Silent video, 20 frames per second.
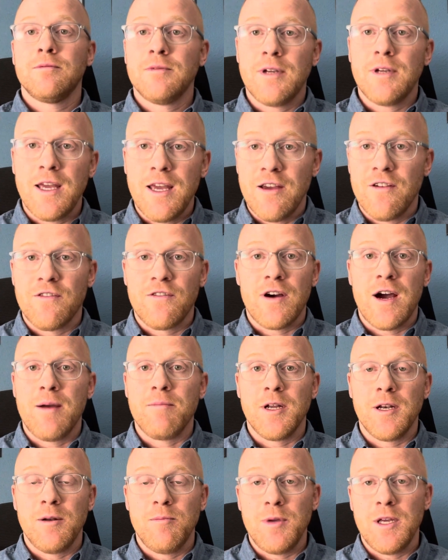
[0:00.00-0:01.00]
if I'm
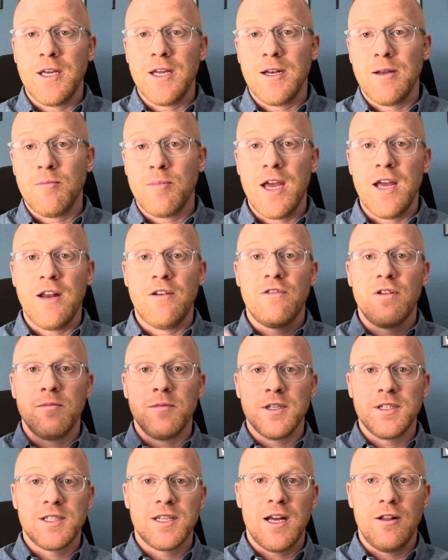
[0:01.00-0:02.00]
going to be getting paid from
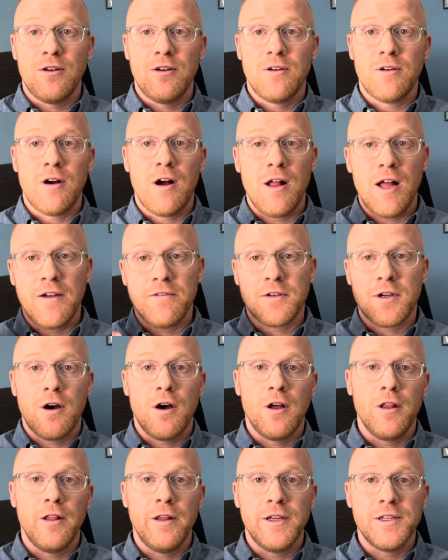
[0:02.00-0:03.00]
the seller. I'll have to
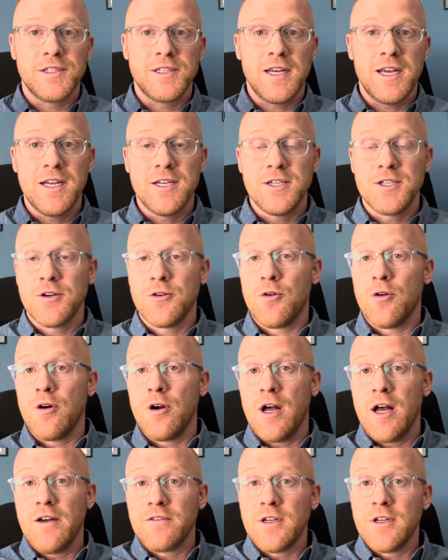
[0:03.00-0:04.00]
call the listing agent, or I'll
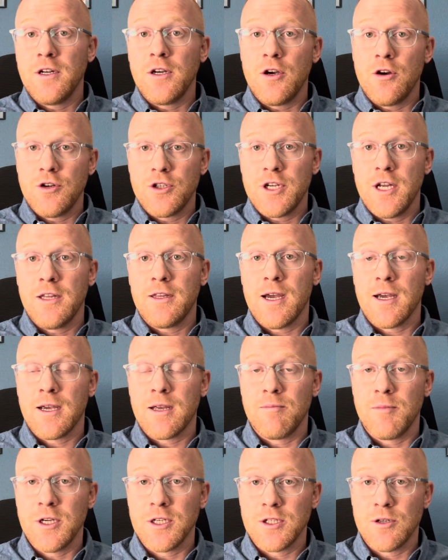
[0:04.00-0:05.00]
have to negotiate that
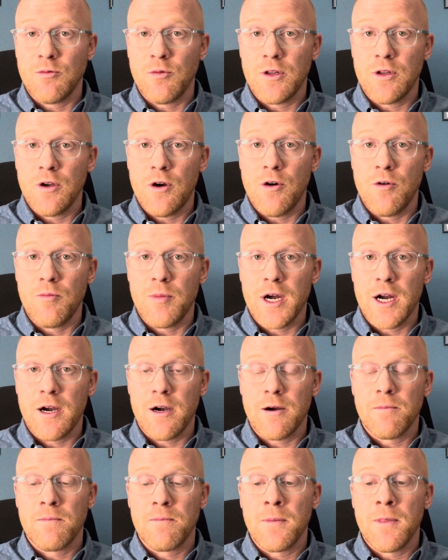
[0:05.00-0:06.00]
commission with the home
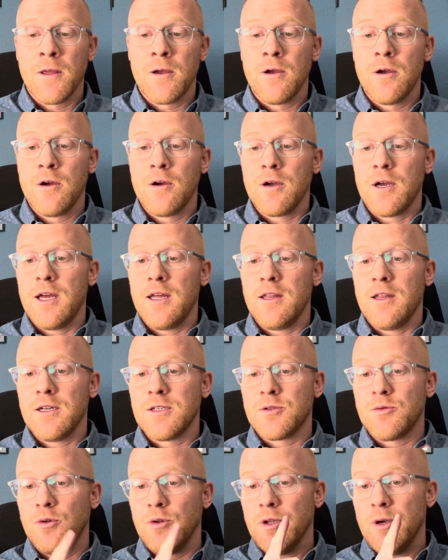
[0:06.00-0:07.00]
buyer. Okay,
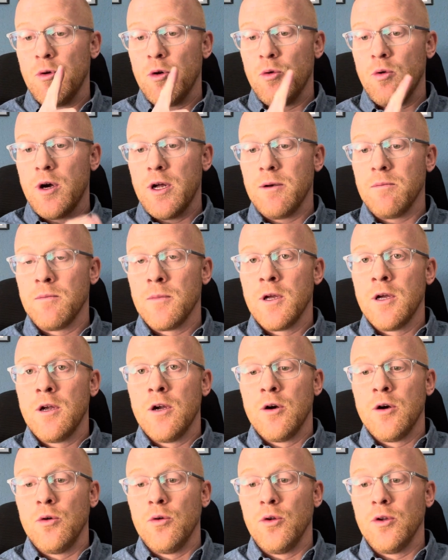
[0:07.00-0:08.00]
that's rule number one.
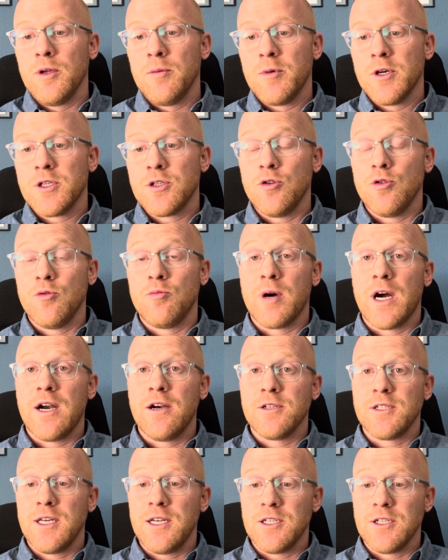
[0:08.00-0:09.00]
Rule number two,
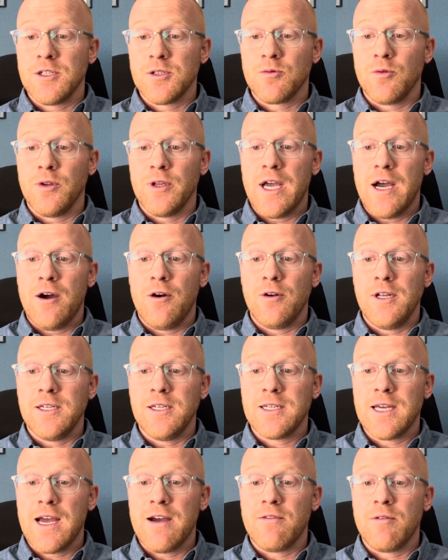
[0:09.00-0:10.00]
buyer's agents will now need
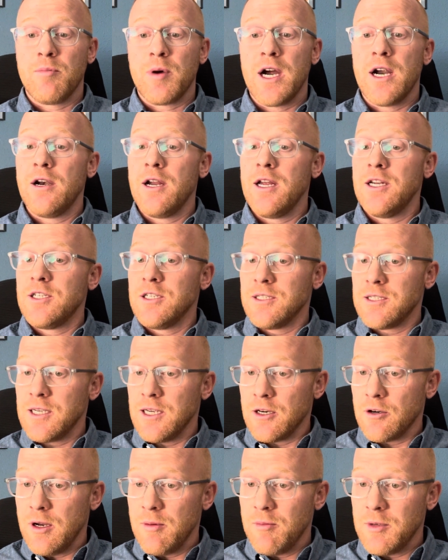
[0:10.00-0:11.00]
to have a buyer agency
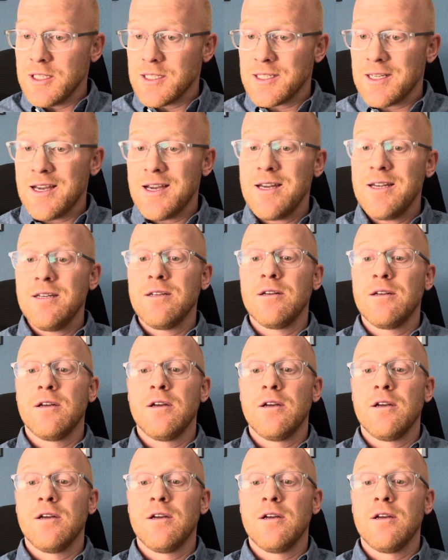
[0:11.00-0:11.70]
agreement signed